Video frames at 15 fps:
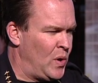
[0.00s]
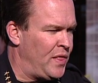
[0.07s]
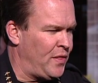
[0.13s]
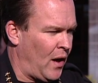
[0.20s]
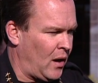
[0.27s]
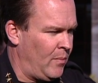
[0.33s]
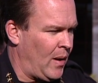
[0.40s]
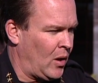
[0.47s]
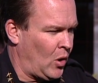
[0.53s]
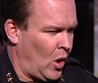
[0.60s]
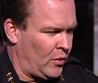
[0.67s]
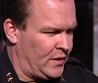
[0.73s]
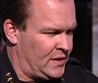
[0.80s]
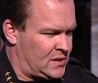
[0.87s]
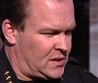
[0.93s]
We thought about
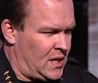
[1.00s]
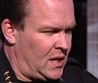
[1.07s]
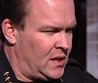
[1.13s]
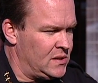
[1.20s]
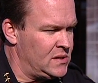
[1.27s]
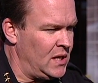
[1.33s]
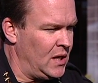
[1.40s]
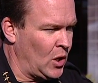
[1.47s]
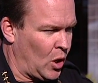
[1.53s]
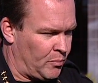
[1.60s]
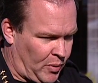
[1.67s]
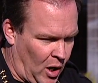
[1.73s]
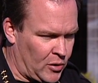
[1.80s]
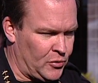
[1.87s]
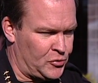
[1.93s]
all these things in our
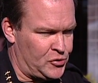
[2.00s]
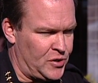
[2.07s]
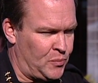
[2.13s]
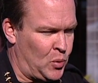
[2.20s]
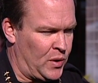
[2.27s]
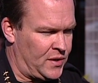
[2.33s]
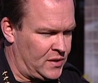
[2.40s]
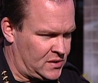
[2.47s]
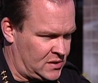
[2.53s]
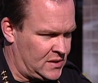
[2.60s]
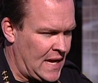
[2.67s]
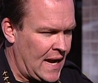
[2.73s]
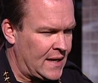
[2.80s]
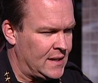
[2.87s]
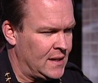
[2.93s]
partnership with the
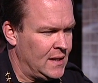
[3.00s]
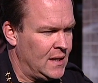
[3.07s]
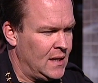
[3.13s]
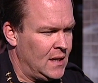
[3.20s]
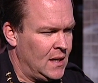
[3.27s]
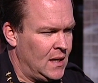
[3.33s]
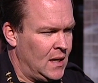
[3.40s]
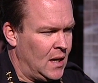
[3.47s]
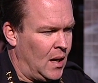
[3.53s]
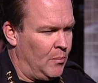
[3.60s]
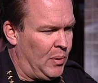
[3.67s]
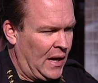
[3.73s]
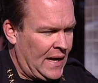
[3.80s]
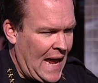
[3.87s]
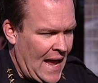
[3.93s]
state.
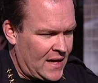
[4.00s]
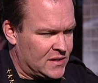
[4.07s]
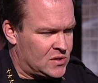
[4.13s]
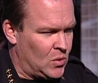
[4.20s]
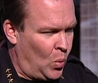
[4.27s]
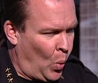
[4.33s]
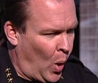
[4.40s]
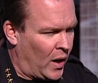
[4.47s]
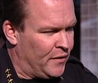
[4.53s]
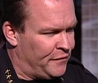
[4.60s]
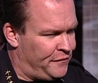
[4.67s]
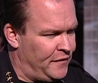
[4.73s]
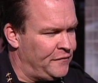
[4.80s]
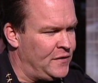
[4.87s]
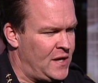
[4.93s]
But as one of
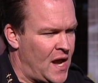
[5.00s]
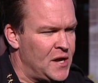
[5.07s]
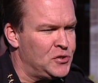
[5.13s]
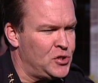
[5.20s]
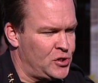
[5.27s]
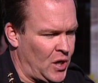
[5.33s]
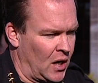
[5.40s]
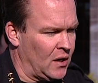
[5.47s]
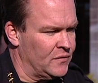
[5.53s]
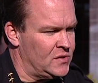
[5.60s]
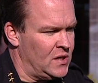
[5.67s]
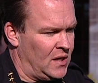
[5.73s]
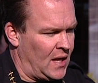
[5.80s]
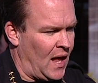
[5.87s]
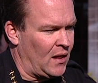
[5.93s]
58
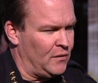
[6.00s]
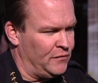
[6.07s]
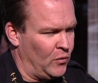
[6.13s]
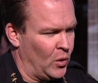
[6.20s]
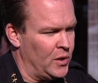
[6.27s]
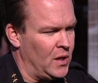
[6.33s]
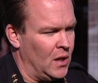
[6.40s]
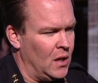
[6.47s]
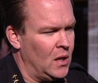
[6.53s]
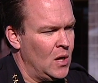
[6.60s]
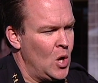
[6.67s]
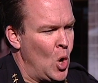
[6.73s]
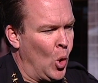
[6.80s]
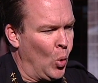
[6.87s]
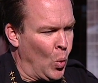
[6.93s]
sheriffs in California,
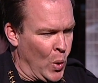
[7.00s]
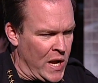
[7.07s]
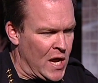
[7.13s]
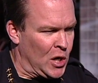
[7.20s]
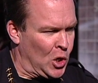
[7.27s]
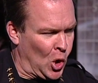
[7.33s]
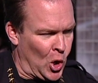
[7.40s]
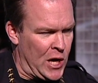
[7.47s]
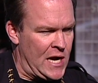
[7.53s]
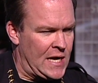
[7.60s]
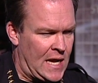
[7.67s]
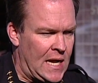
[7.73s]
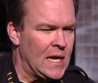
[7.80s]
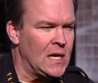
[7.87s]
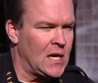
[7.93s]
we
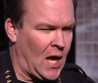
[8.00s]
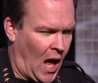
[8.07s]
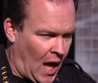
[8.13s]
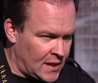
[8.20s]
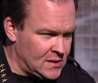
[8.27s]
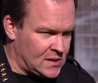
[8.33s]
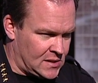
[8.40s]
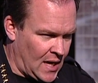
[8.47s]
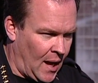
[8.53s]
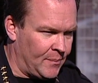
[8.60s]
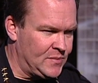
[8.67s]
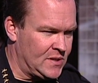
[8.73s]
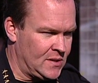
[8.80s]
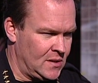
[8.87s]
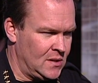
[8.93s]
agreed in
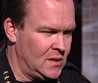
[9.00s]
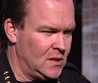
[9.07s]
concept